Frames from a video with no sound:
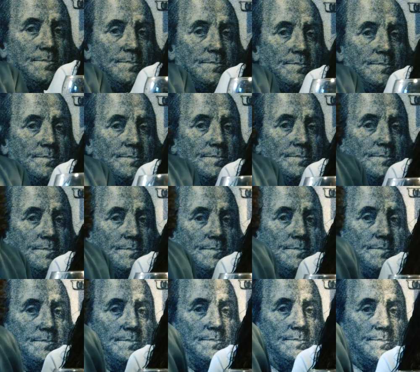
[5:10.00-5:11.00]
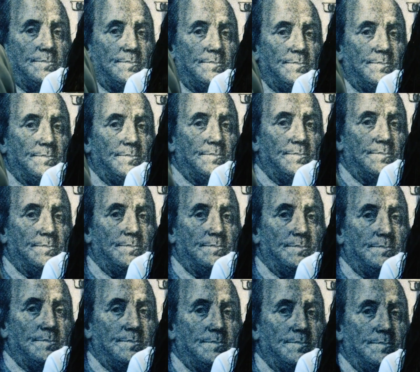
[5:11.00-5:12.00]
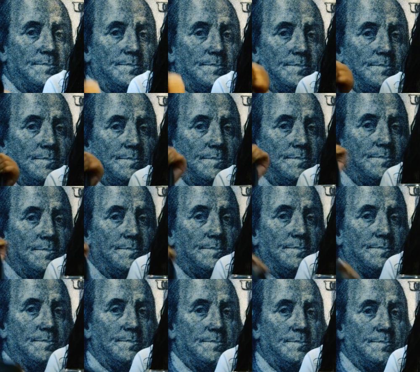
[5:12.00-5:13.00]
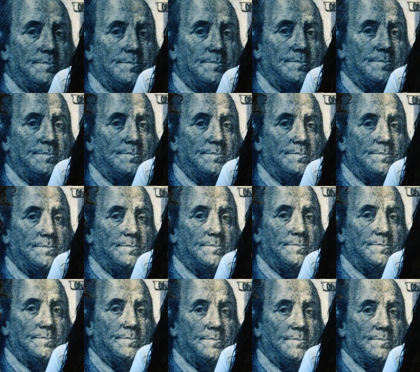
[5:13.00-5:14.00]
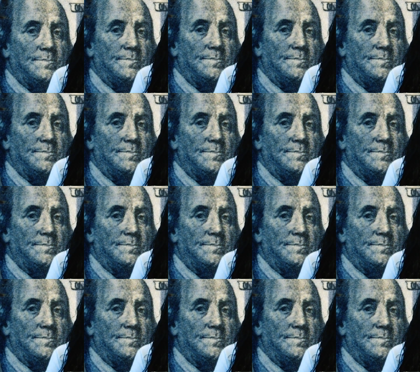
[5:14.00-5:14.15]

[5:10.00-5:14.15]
[no speech]